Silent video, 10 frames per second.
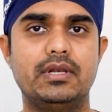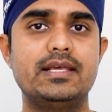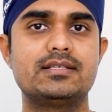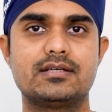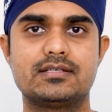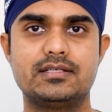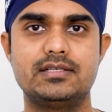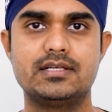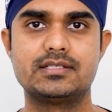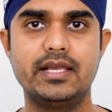laser
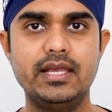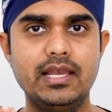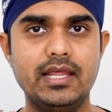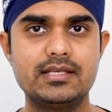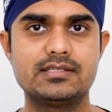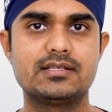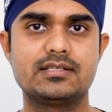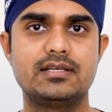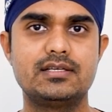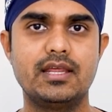surgeries. This laser
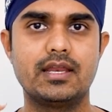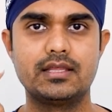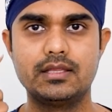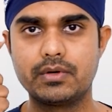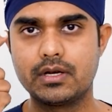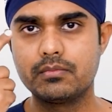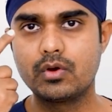surgery anedi manam